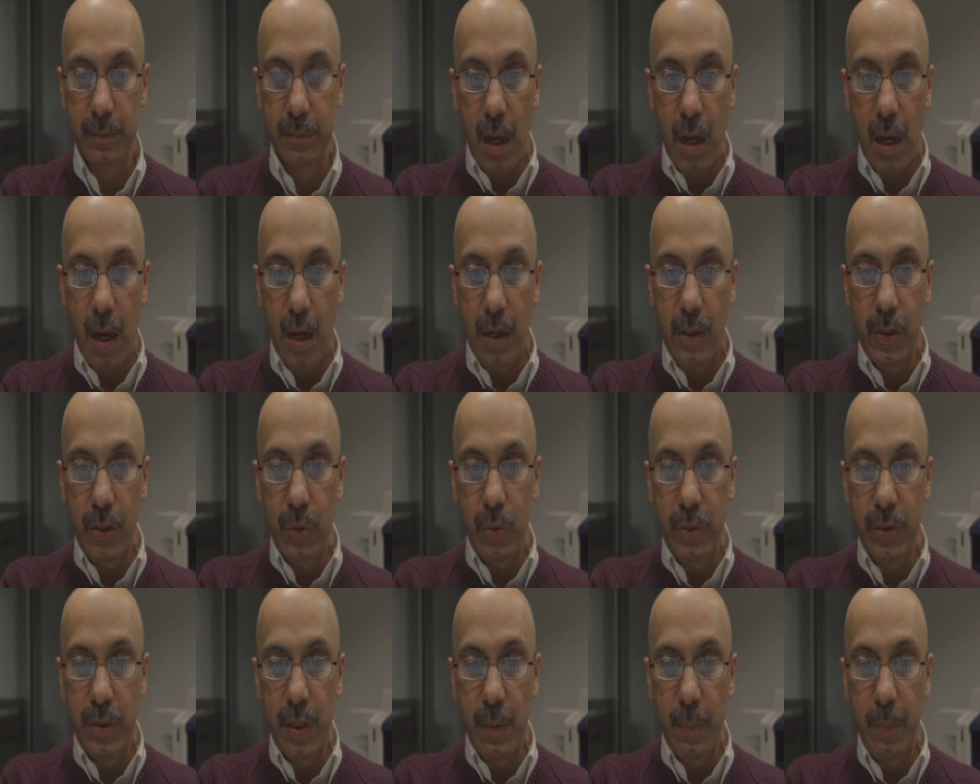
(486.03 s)
Are you
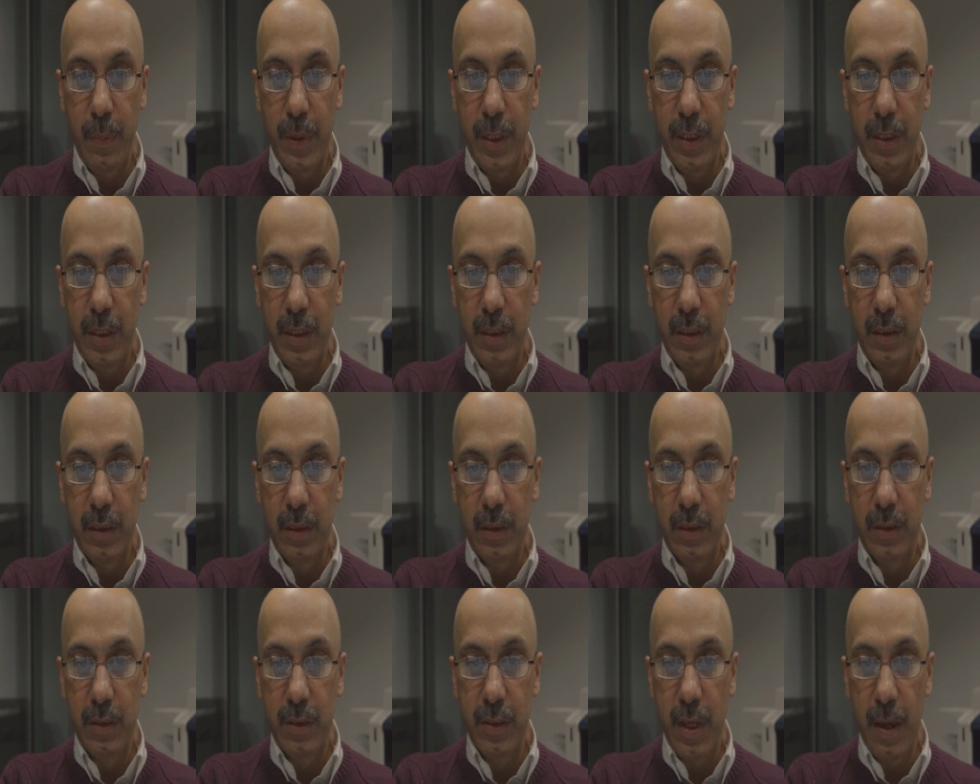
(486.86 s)

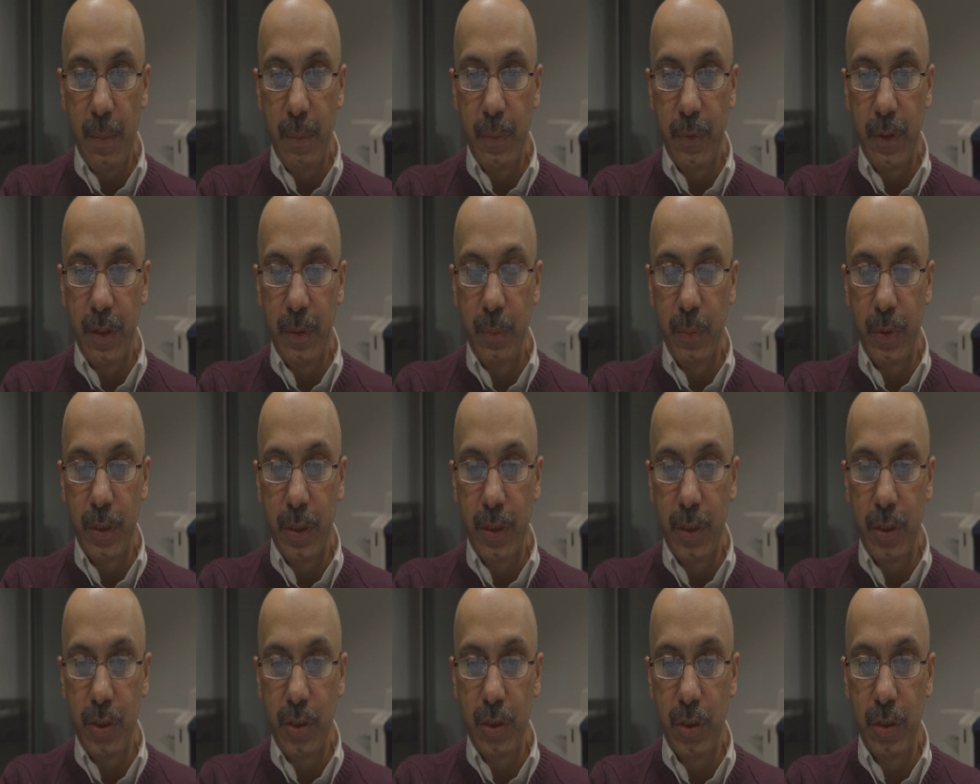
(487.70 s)
submitting separate
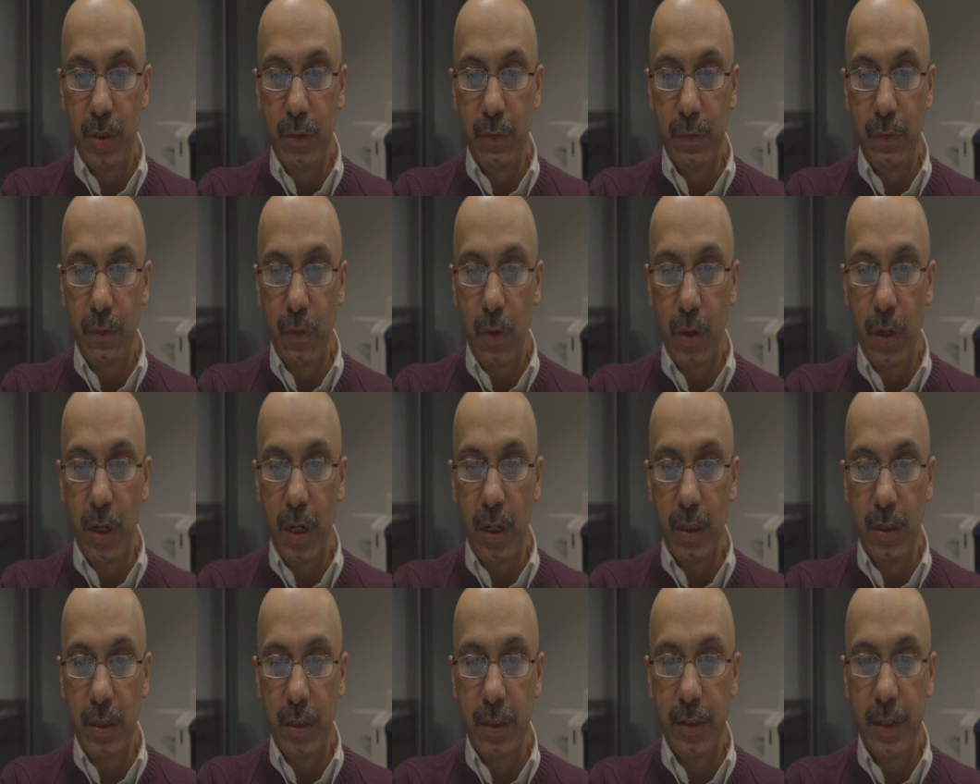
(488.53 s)
petition for
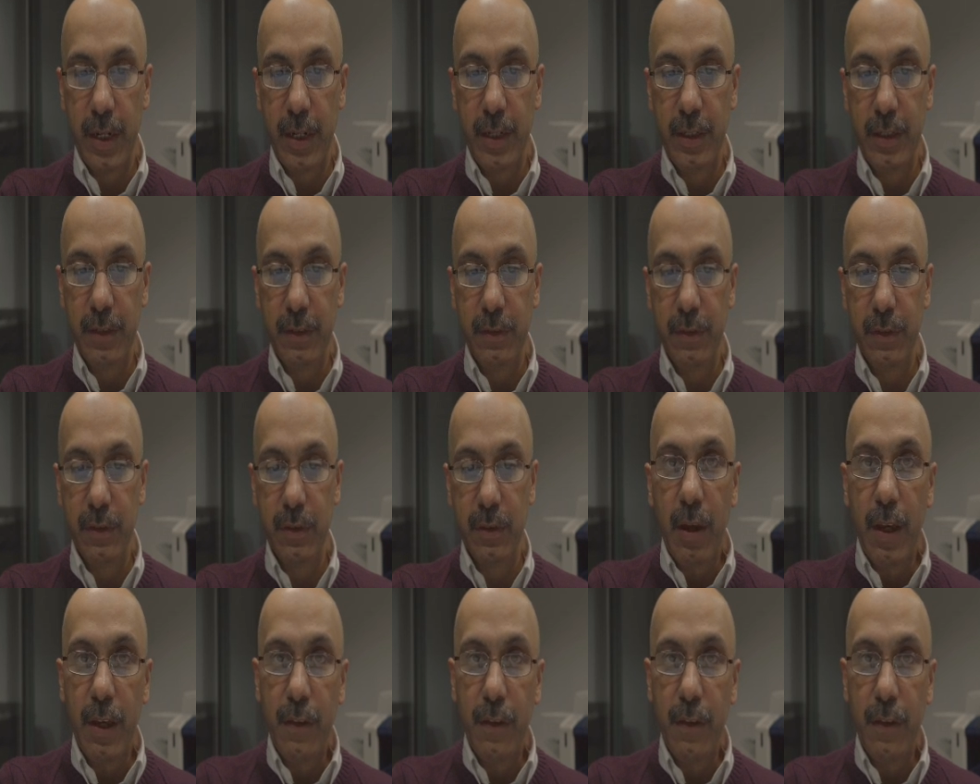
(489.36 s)
other relatives?